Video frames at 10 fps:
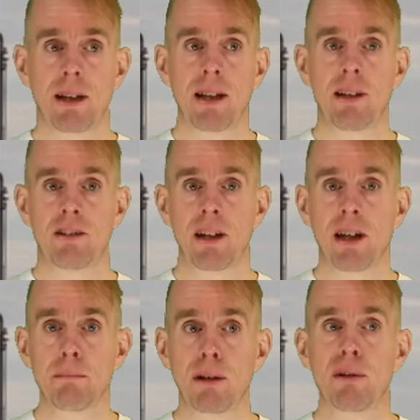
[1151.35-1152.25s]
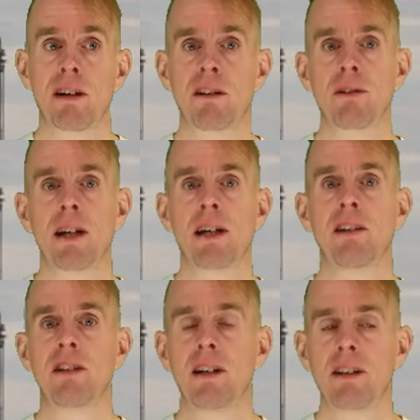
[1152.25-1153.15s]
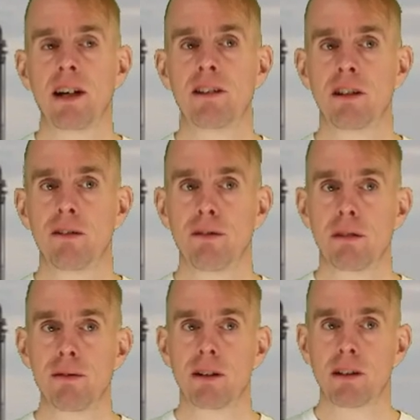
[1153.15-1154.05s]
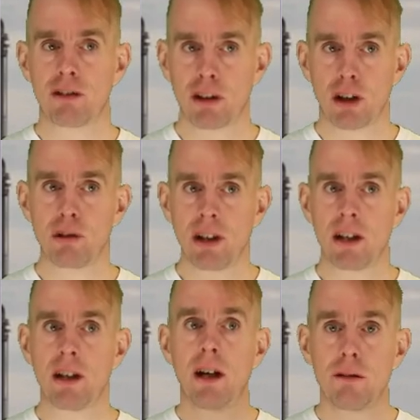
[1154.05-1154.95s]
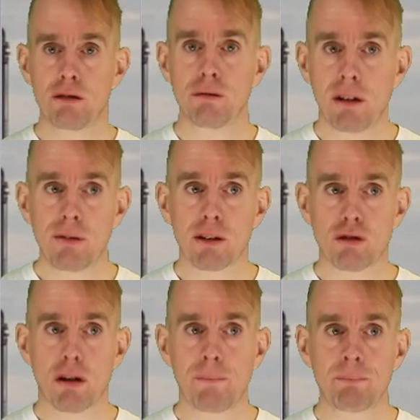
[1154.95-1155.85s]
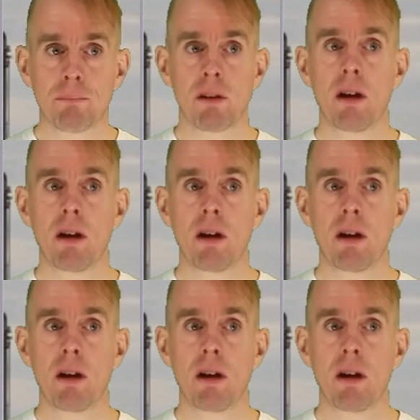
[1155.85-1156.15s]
And let's say that blue arrow there is an indicator of the reflux that goes in from the reflux drum.